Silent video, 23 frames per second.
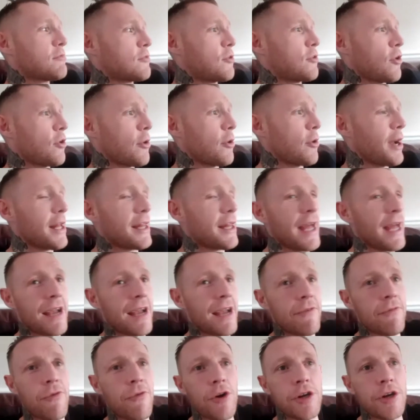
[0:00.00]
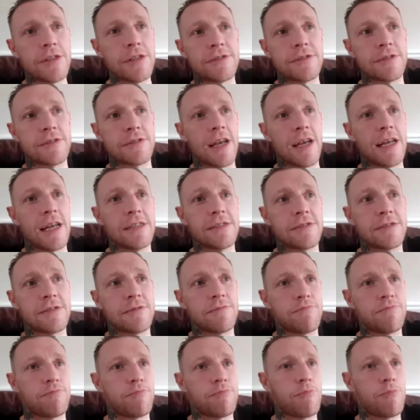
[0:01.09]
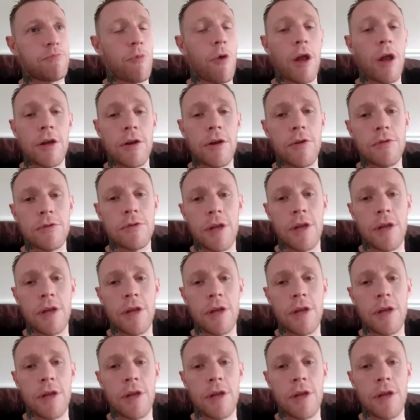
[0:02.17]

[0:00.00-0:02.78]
going away taking fights against one another.